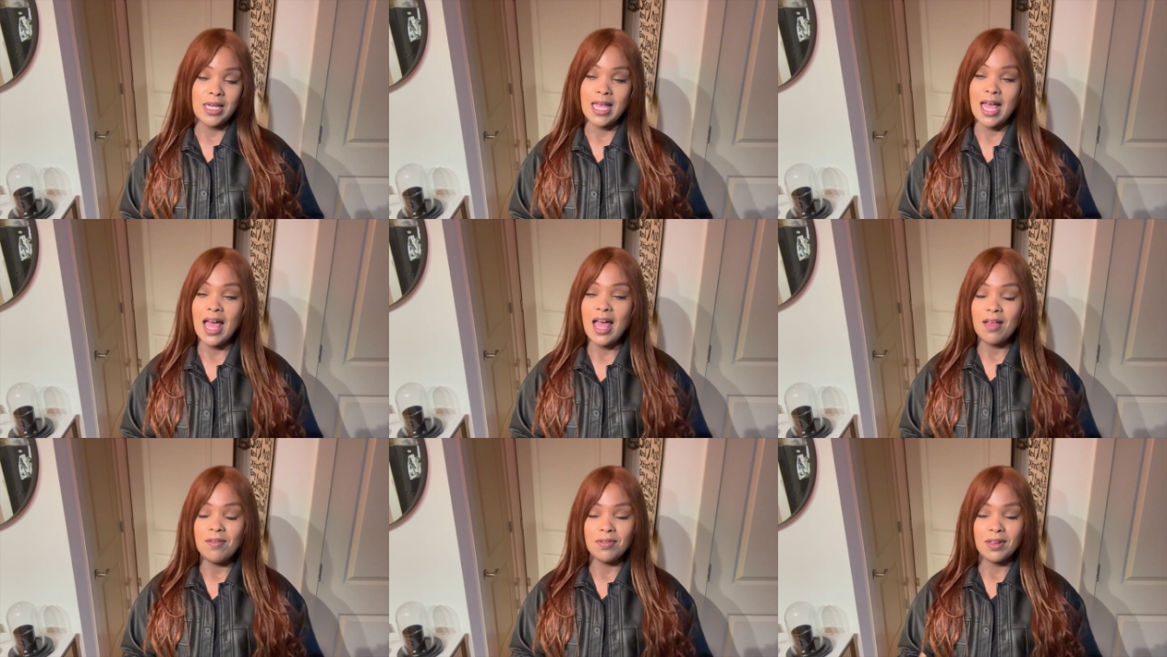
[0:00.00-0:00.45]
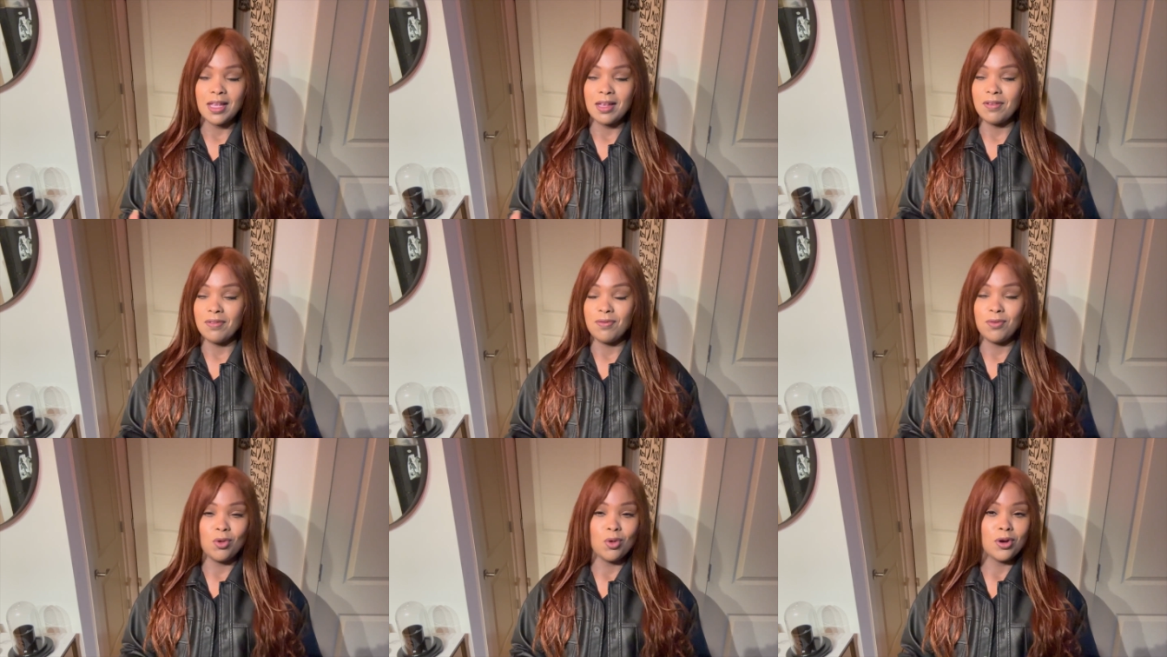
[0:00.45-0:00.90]
I have like
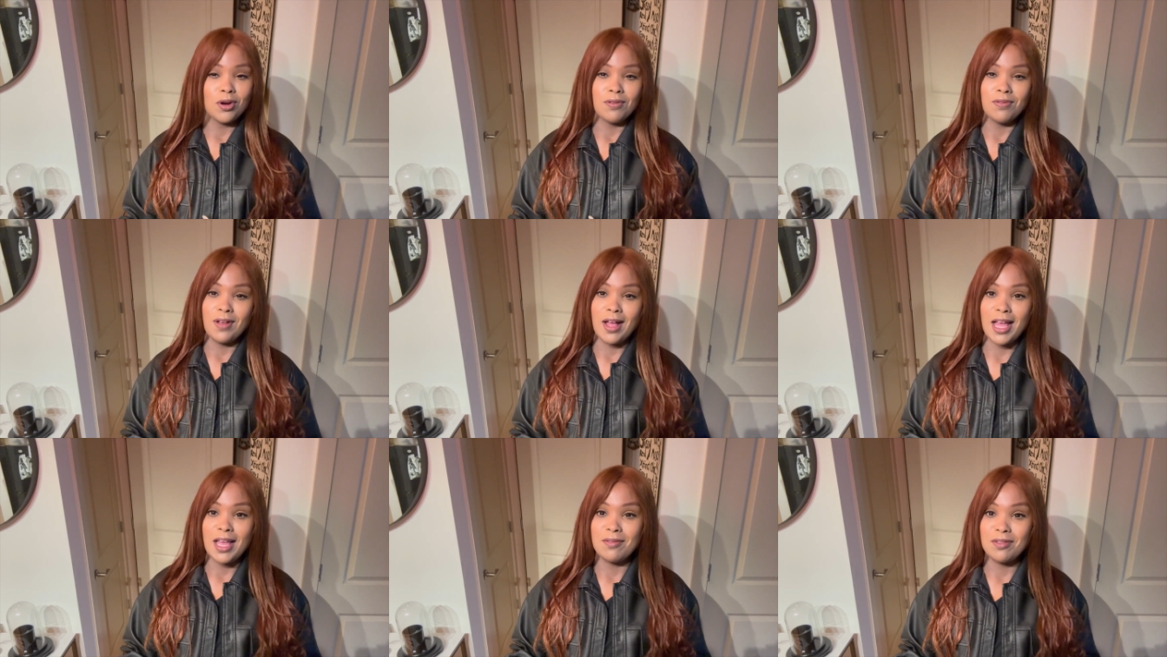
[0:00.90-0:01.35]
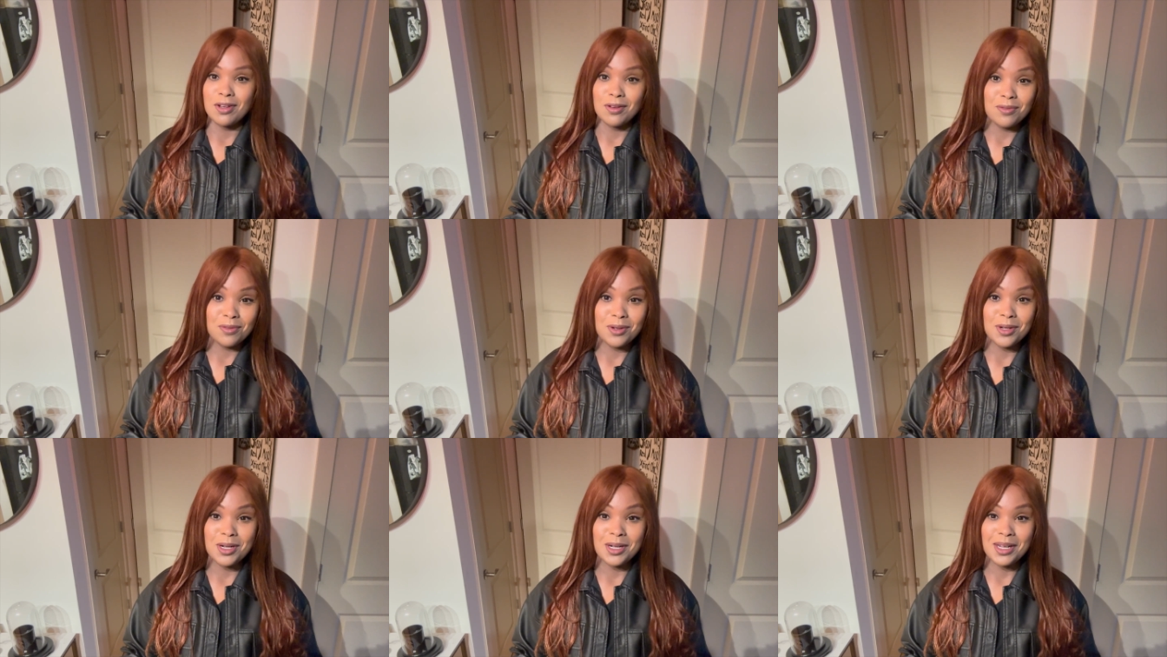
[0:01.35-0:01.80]
four or five
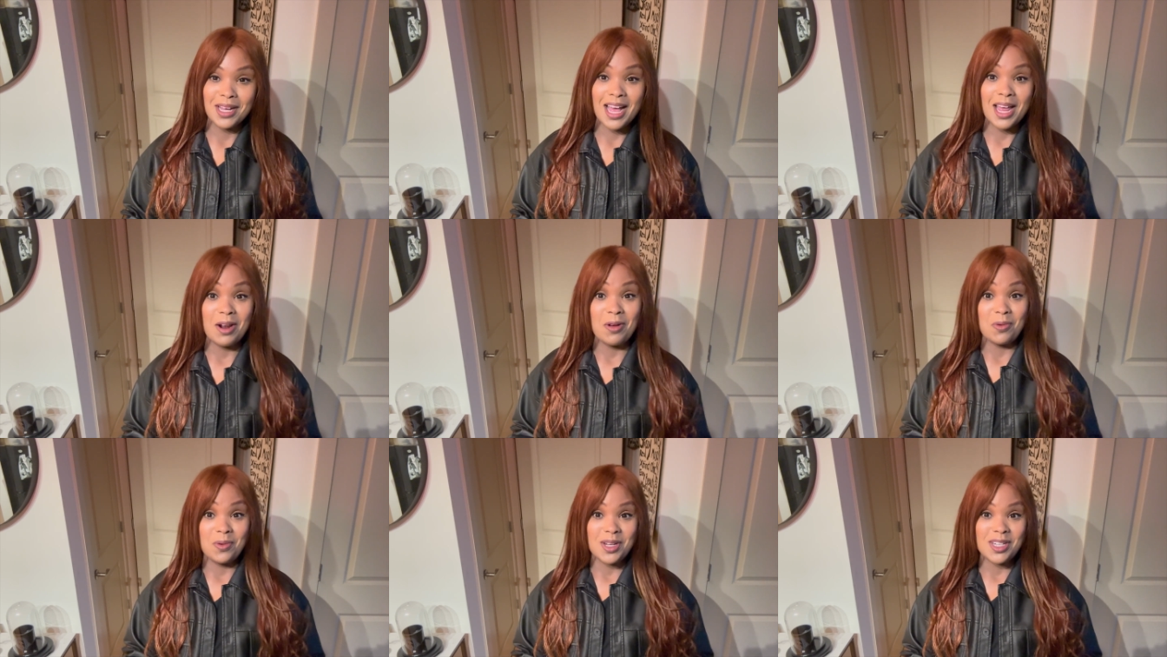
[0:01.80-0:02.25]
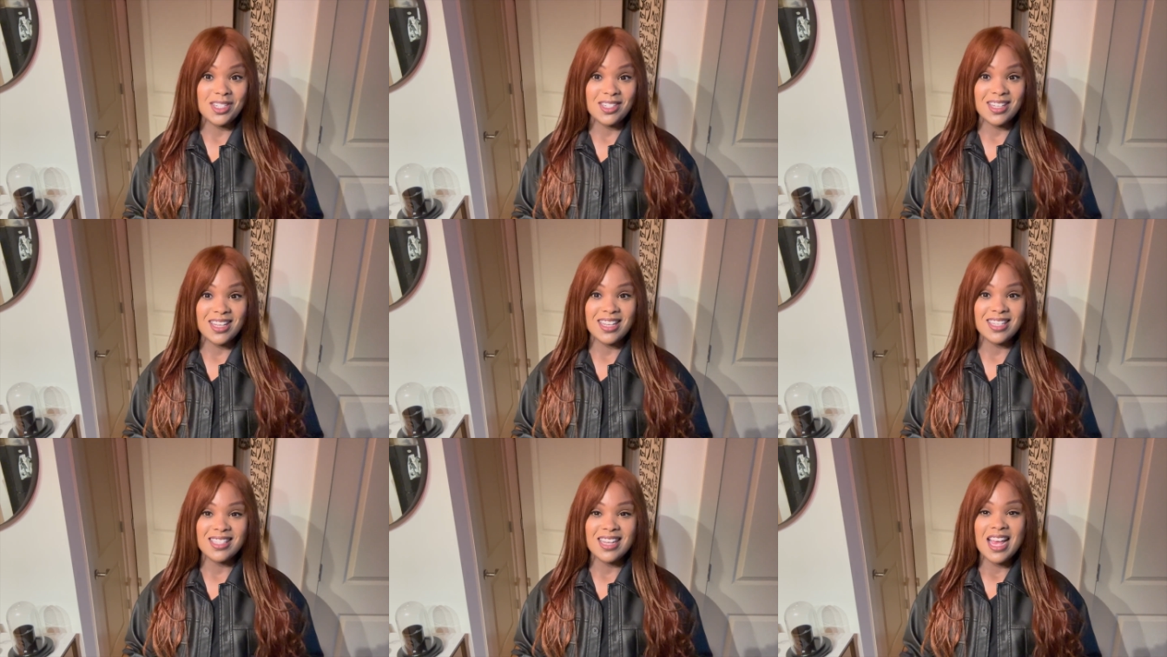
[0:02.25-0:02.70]
different kind of wish
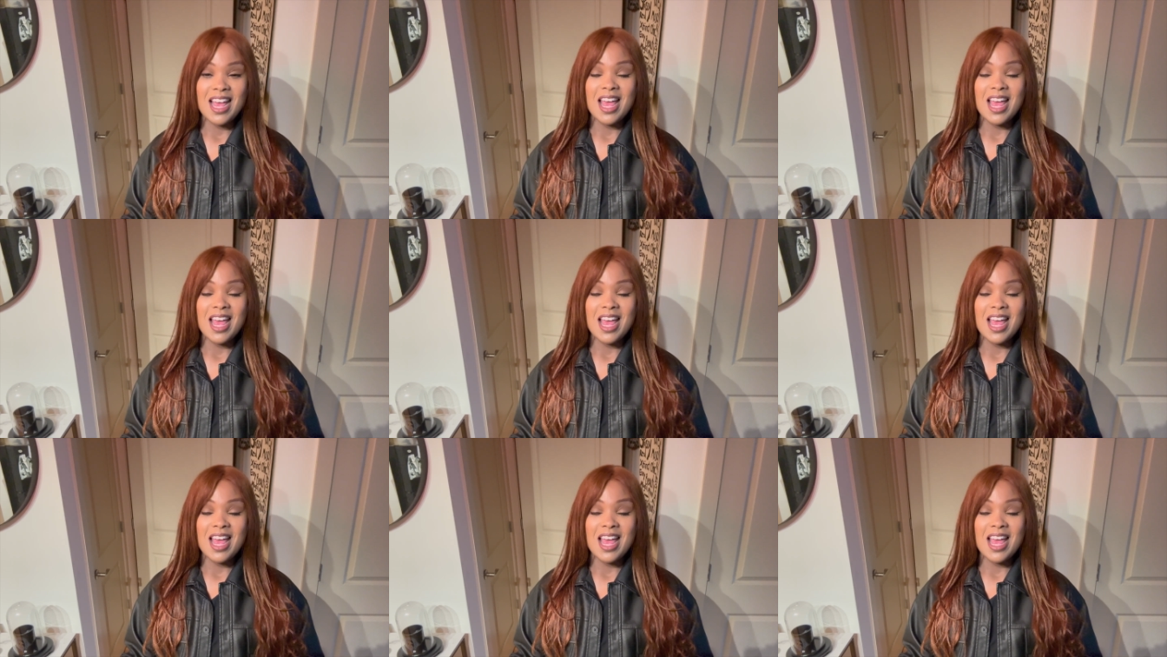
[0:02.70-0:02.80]
lists